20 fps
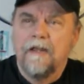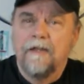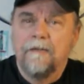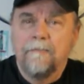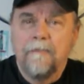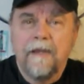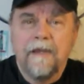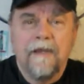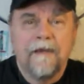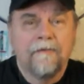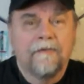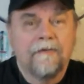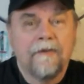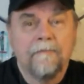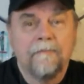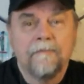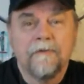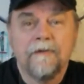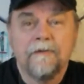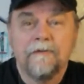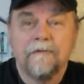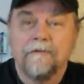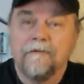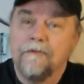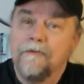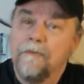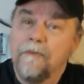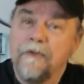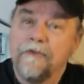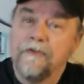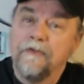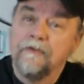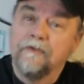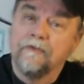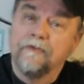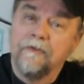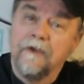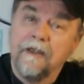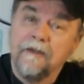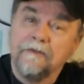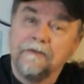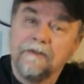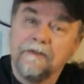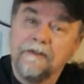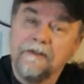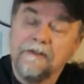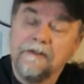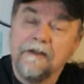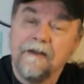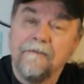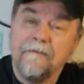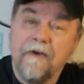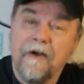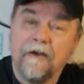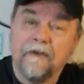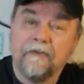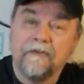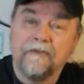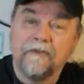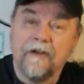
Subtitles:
it may have something to do with the transiting of our